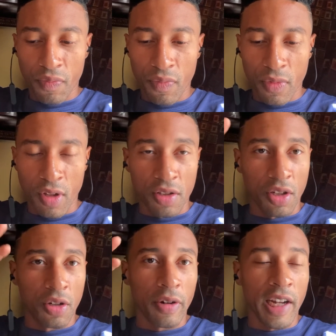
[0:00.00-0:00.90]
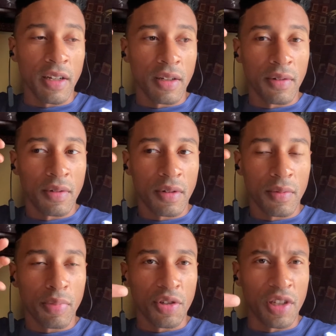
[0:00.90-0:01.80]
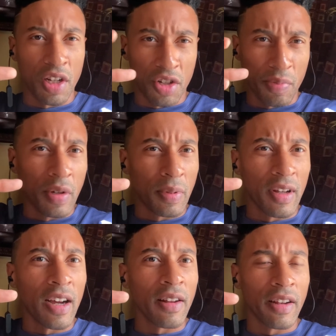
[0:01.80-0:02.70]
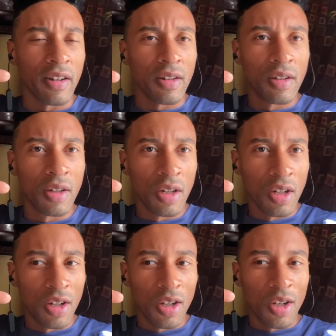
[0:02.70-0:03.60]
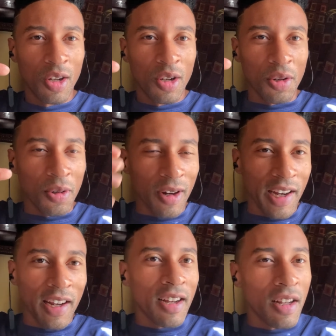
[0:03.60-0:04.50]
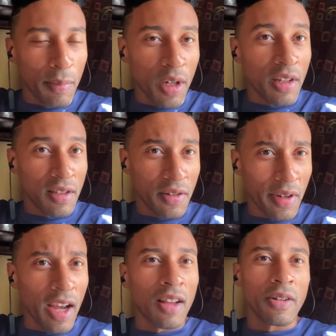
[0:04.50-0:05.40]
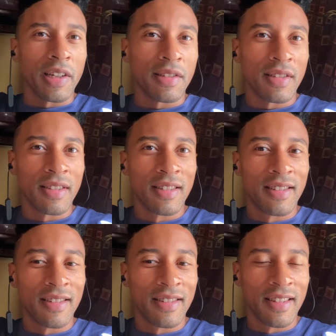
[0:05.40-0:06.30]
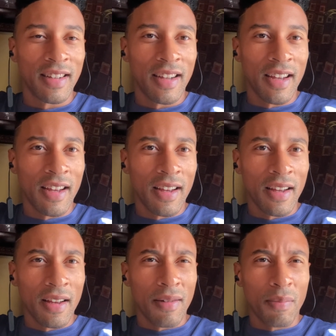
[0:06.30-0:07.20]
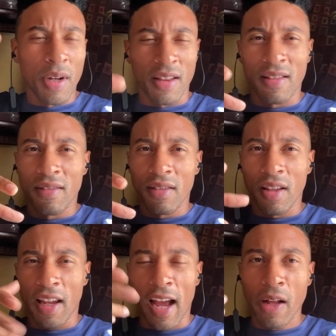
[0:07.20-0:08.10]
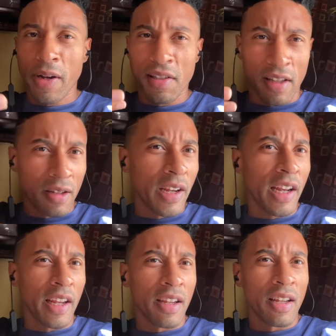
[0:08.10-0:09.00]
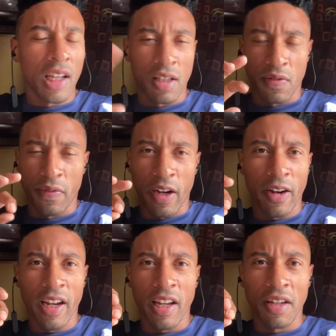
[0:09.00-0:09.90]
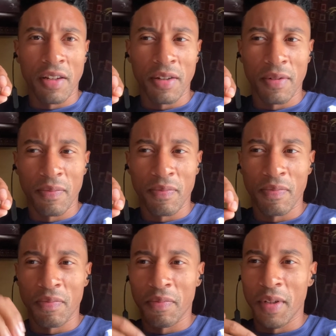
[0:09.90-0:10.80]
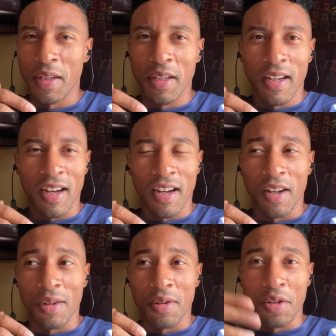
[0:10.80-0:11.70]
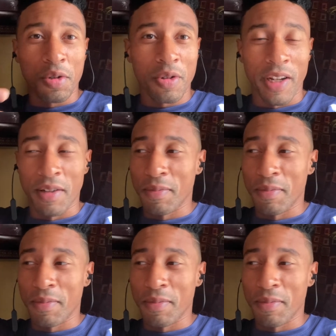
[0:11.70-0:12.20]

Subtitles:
there's a great percentage of people out here who are eating an abundance of calories, but the calories that they're eating is very nutrient